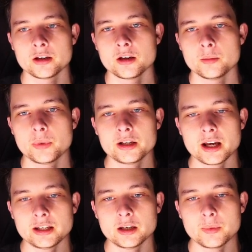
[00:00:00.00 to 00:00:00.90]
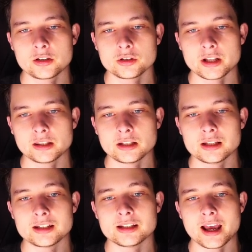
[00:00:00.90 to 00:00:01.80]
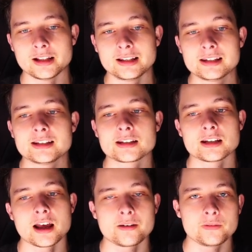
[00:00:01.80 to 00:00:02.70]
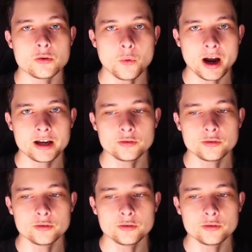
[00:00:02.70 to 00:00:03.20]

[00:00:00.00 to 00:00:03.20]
But I need to make sure that this is at least 6.5 feet wide.